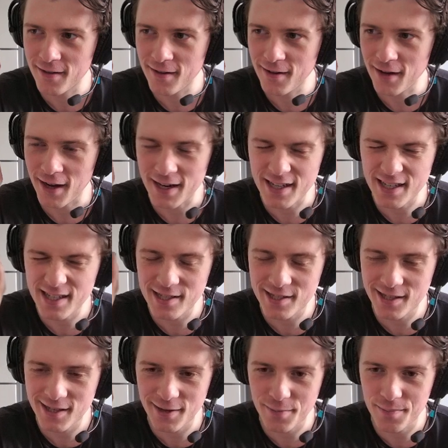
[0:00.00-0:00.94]
I need to
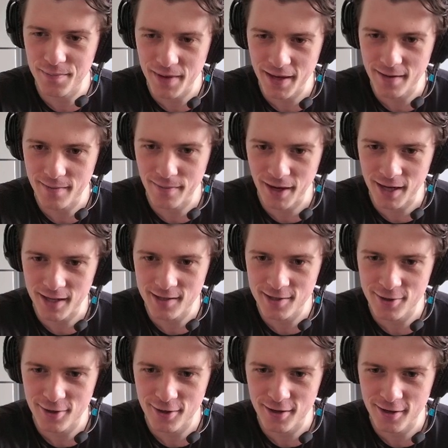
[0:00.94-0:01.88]
see a big
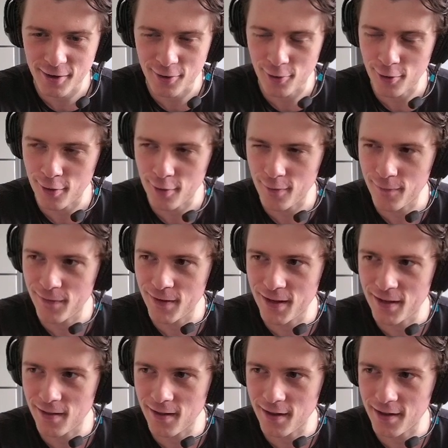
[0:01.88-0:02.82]
monster in order to feel
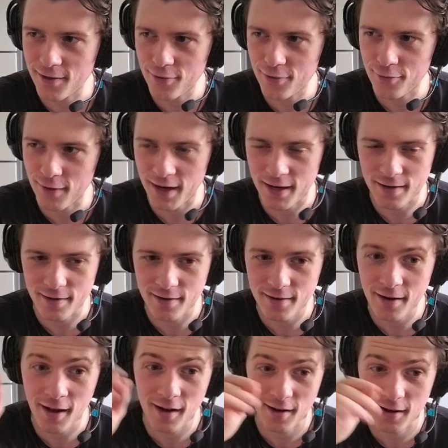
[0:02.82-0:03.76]
like threatened.
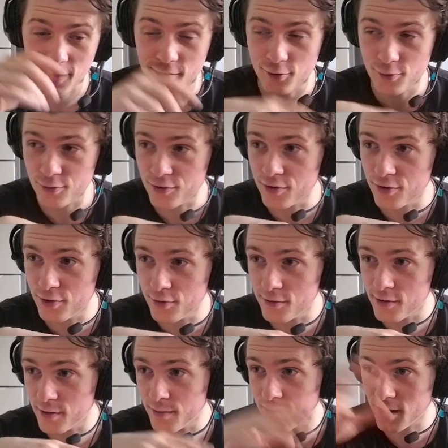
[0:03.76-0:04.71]
Not like
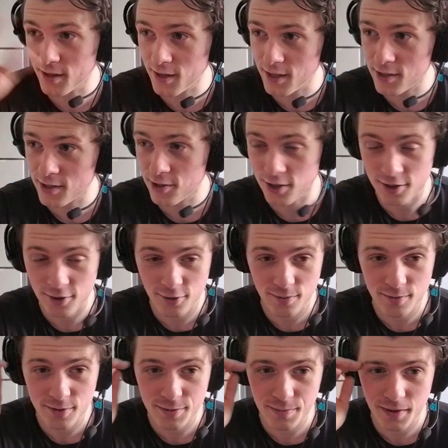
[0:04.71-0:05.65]
Uduna big, that's
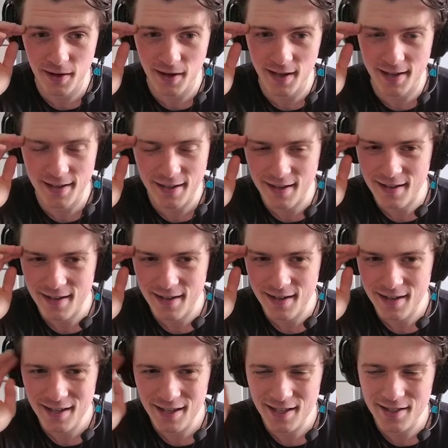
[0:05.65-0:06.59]
ginormous, but like
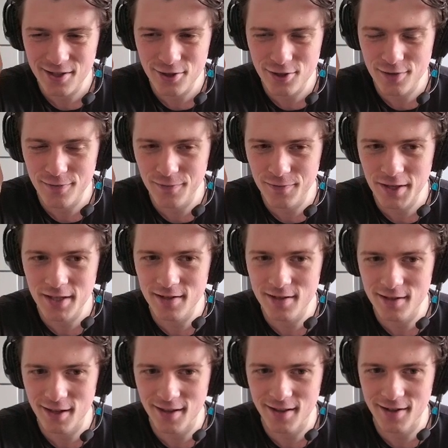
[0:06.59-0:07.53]
it just feels
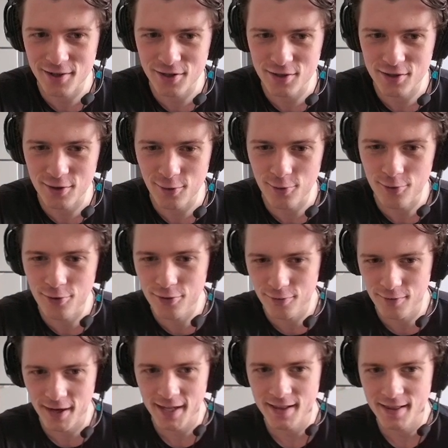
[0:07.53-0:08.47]
like there's no
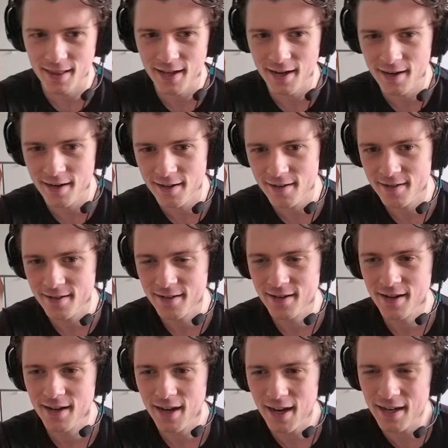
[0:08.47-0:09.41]
threat there.
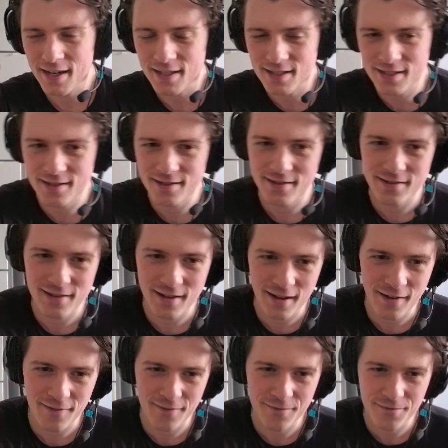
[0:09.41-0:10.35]
And it's a
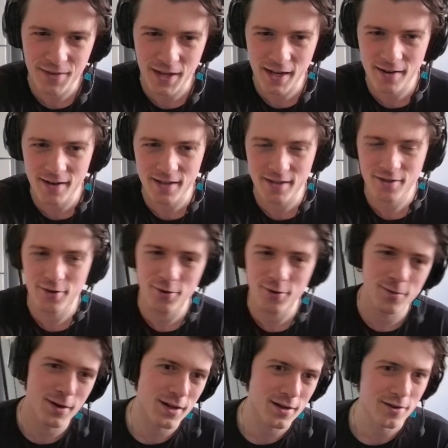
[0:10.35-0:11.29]
very, you know
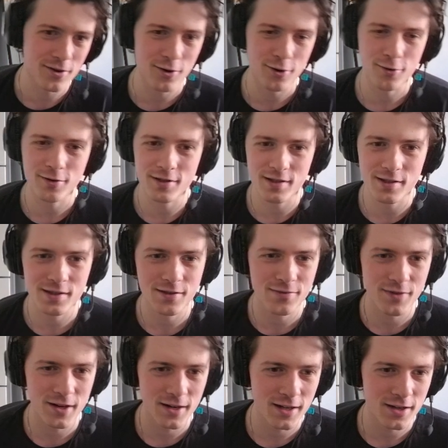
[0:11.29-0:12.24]
what? No, because it's a
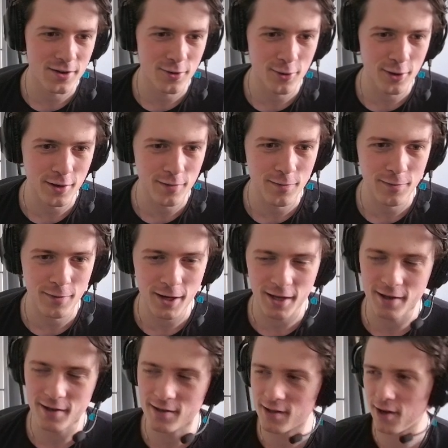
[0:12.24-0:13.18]
very annoying fight
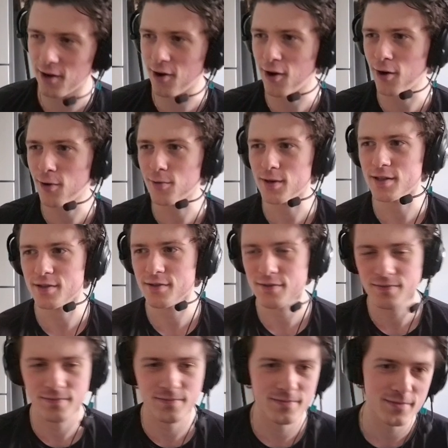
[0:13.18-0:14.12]
because they're always
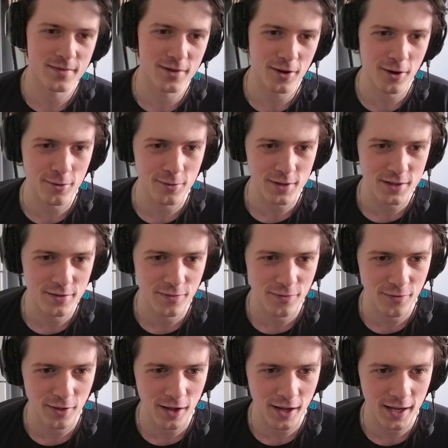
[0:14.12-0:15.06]

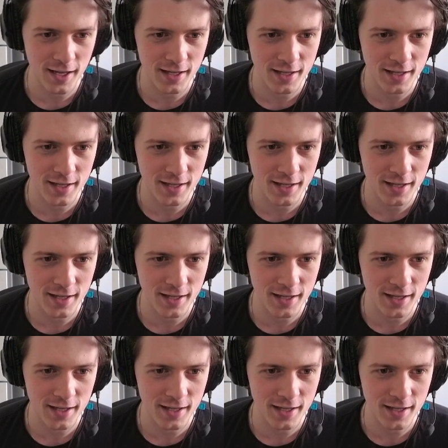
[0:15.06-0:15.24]
flying.